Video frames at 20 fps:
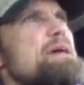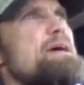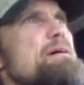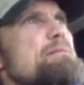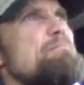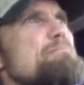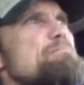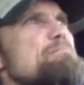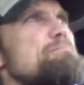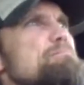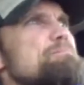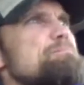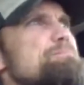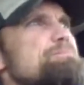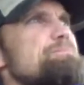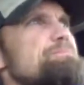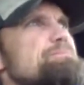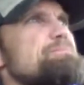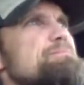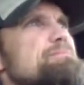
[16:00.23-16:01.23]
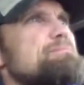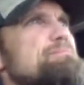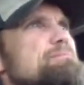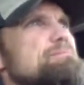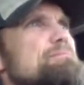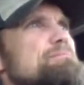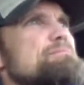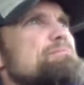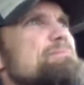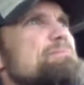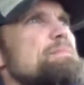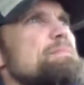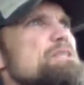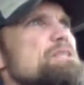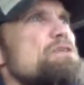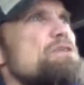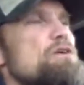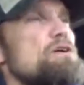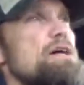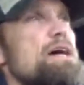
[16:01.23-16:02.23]
on my name
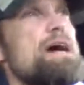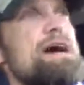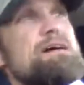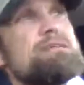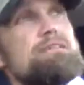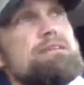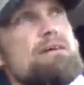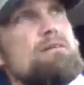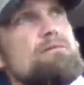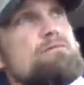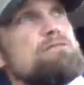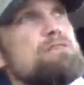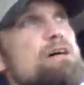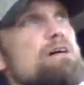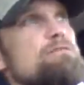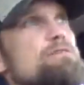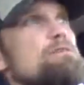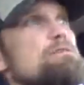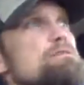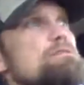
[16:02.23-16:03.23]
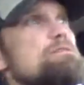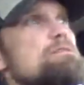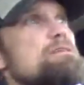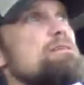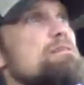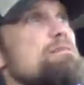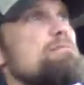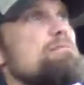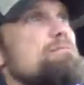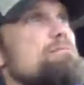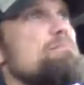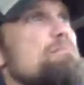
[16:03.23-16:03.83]
shall cast out devils.